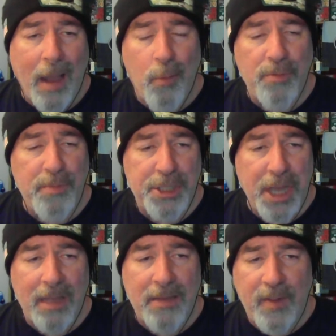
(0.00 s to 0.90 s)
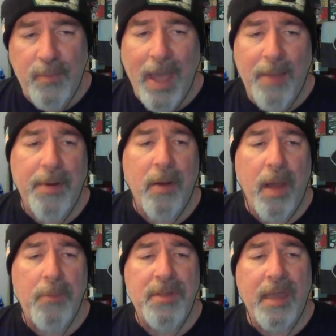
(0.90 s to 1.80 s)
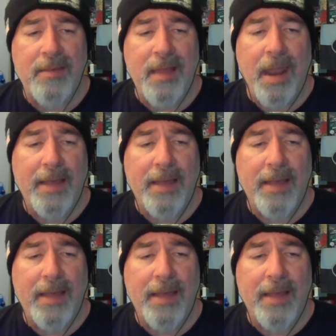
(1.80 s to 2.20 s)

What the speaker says: I wouldn't be shocked if he's back, but I would say it's not